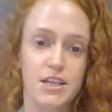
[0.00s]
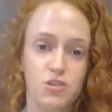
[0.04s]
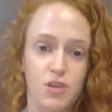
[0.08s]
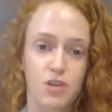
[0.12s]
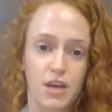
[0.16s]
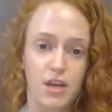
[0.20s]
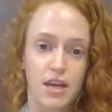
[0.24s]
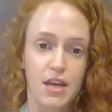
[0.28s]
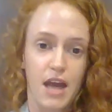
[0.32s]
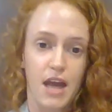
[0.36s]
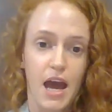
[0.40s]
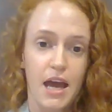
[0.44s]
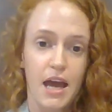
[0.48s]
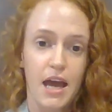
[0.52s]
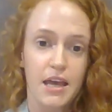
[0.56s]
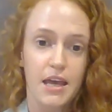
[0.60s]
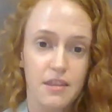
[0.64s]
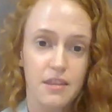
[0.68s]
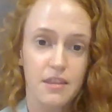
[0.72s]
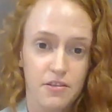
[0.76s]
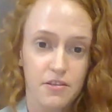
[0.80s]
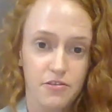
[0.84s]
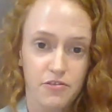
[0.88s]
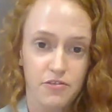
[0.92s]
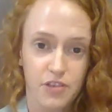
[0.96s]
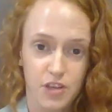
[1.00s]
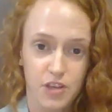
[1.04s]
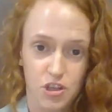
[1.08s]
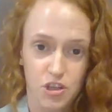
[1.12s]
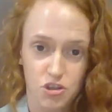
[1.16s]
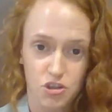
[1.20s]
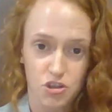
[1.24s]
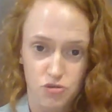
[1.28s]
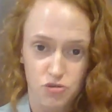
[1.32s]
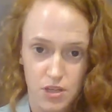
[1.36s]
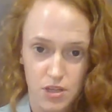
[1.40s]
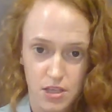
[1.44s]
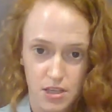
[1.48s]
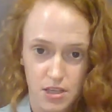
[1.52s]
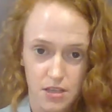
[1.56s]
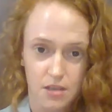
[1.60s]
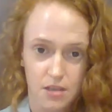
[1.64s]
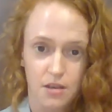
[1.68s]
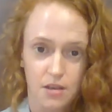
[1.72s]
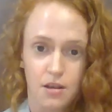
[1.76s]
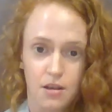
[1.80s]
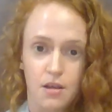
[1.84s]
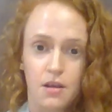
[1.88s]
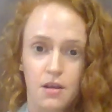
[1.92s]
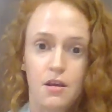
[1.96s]
you can either finish
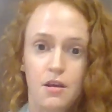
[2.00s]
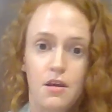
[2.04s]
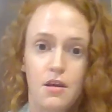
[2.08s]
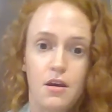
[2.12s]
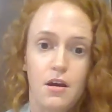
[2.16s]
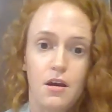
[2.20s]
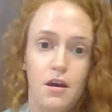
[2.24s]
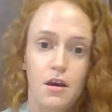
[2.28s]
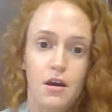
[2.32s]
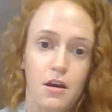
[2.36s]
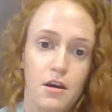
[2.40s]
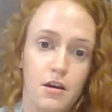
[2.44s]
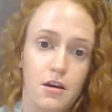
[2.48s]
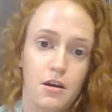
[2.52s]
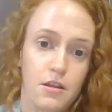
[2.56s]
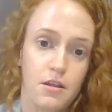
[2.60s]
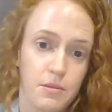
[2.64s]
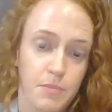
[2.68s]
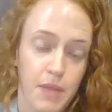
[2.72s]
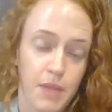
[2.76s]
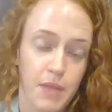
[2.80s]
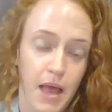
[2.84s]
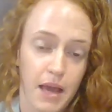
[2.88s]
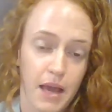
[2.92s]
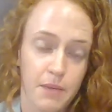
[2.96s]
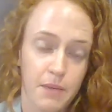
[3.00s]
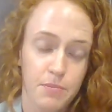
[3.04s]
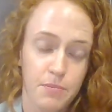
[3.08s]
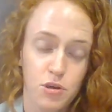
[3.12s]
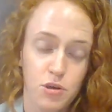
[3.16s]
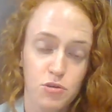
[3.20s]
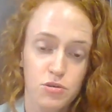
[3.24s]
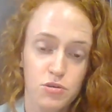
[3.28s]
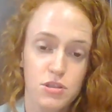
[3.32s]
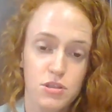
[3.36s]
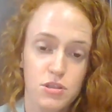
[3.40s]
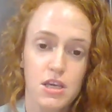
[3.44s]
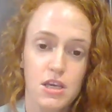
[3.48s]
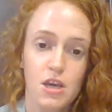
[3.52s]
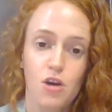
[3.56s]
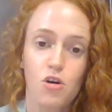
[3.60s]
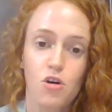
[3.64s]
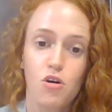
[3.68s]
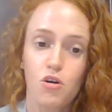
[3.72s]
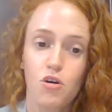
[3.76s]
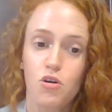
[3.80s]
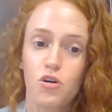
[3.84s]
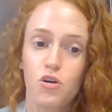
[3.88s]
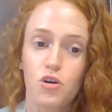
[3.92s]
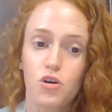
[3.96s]
reading The Black Beauty,
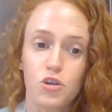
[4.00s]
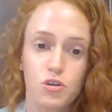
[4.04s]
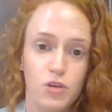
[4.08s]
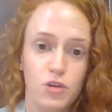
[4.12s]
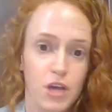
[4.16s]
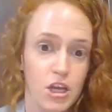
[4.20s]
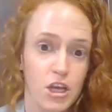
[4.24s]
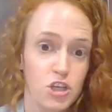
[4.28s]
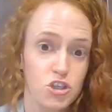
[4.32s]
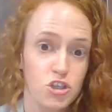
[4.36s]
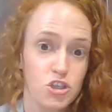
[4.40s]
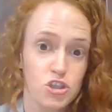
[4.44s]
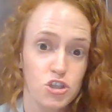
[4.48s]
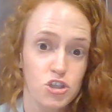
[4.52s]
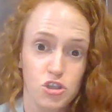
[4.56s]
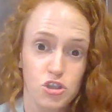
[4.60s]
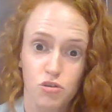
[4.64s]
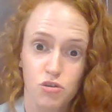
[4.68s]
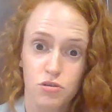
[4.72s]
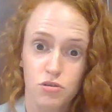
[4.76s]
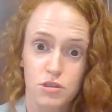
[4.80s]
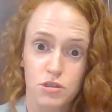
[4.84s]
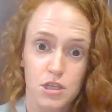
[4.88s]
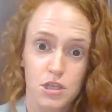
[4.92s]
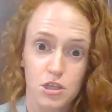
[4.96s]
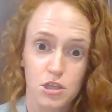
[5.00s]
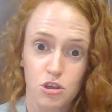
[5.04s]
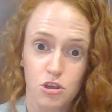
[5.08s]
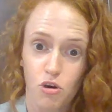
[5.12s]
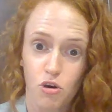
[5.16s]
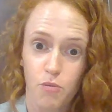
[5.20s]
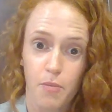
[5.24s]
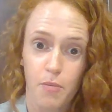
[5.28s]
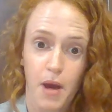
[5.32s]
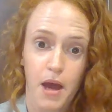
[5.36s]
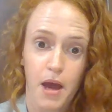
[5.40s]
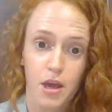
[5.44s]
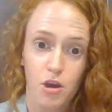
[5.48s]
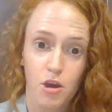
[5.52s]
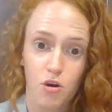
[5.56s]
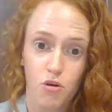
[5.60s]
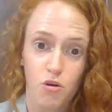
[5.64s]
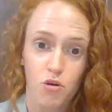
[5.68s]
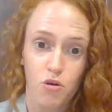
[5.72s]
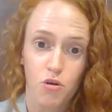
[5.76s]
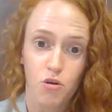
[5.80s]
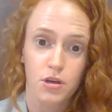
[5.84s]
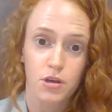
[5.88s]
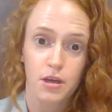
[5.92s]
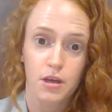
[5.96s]
or you can just continue your
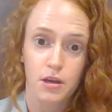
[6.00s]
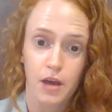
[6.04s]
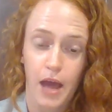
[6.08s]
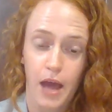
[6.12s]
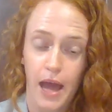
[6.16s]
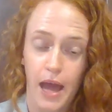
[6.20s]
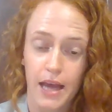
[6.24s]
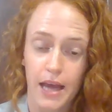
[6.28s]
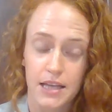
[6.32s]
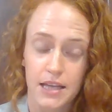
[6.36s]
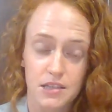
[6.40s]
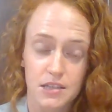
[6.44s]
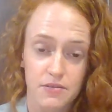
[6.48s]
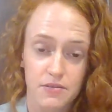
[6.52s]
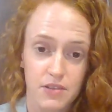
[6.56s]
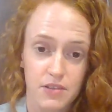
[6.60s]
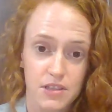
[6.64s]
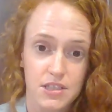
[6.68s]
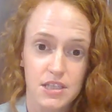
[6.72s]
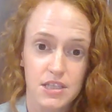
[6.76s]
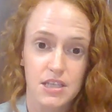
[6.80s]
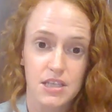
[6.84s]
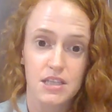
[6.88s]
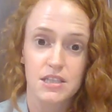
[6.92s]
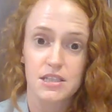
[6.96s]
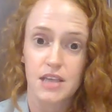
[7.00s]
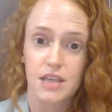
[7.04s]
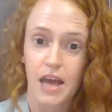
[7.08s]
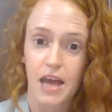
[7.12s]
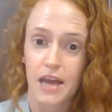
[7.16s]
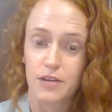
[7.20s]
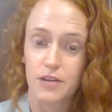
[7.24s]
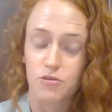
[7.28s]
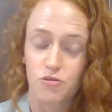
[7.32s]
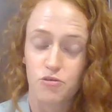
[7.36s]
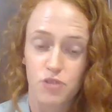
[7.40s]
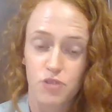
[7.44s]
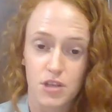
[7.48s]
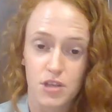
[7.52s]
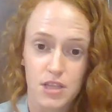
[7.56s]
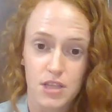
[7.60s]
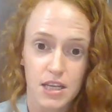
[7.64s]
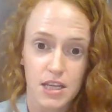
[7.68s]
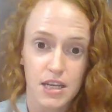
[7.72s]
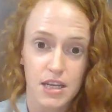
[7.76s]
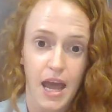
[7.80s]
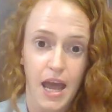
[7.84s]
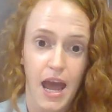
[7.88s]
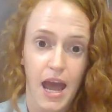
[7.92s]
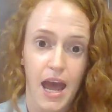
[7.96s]
MyOn activities and
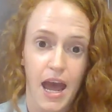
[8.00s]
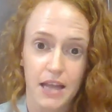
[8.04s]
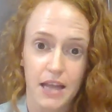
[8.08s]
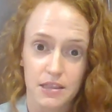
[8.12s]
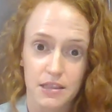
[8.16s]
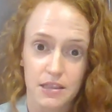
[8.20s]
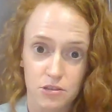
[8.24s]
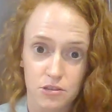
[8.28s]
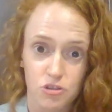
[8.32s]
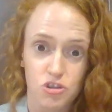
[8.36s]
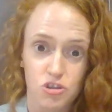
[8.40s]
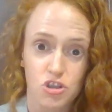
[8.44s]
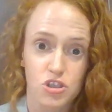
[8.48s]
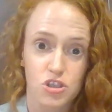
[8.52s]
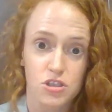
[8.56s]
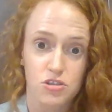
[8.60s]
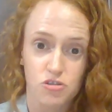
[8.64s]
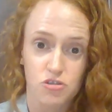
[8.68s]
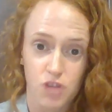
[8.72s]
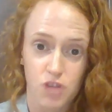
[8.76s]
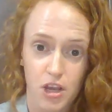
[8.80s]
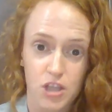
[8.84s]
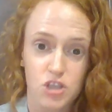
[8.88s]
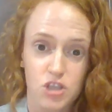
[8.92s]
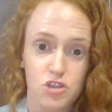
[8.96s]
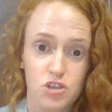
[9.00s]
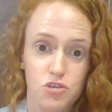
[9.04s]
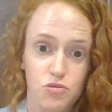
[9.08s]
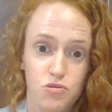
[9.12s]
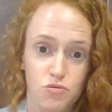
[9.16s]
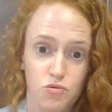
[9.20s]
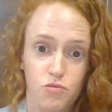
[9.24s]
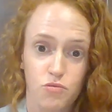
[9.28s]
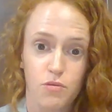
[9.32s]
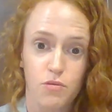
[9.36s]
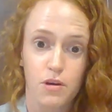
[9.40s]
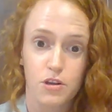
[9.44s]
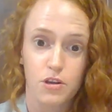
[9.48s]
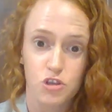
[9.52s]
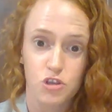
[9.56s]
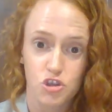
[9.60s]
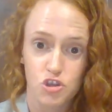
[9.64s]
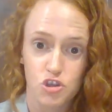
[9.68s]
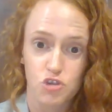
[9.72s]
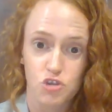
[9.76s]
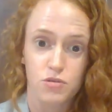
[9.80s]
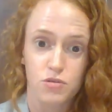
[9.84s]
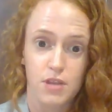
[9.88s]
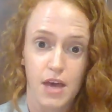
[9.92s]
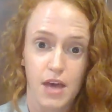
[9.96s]
reading and just trying to
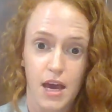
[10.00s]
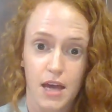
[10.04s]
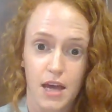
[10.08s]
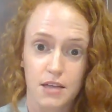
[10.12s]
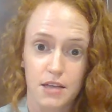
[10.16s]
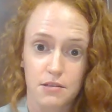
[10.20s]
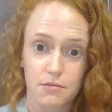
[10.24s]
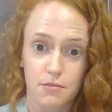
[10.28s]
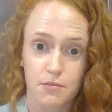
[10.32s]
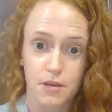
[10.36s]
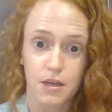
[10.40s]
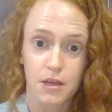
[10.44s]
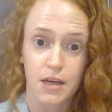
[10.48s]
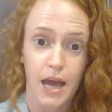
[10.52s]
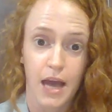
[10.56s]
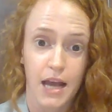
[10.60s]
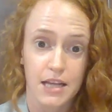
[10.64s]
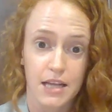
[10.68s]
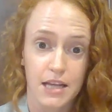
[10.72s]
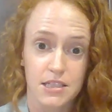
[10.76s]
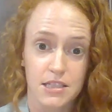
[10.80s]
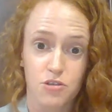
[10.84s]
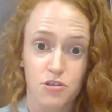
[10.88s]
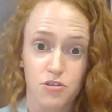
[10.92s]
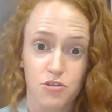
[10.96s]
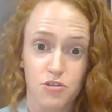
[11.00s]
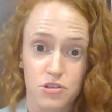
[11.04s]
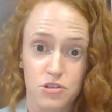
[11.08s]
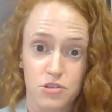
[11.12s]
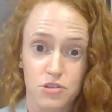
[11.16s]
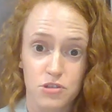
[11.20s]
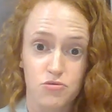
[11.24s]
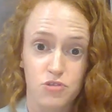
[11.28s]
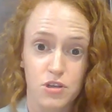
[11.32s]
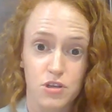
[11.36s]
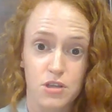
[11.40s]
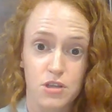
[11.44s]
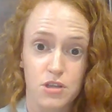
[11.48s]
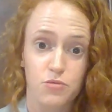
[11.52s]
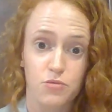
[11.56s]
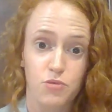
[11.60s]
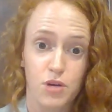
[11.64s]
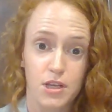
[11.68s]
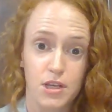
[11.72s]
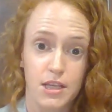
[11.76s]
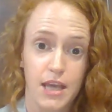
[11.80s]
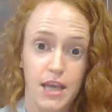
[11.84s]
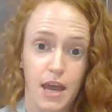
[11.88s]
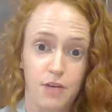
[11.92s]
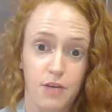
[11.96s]
shoot that accelerated reader
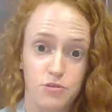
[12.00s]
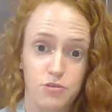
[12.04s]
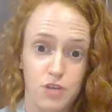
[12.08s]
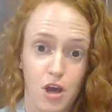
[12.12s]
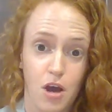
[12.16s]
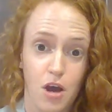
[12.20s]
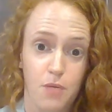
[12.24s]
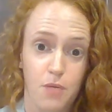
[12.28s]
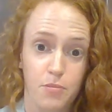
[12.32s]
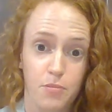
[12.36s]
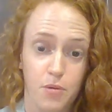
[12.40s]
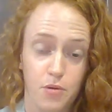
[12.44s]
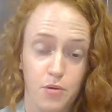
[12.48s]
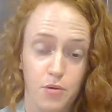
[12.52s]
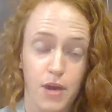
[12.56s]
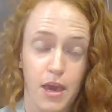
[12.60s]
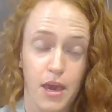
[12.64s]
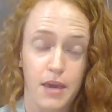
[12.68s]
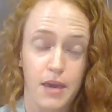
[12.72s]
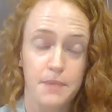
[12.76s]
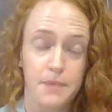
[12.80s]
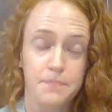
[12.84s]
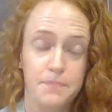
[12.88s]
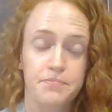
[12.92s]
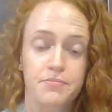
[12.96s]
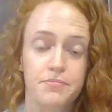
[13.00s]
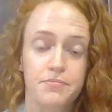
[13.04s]
word count up, okay?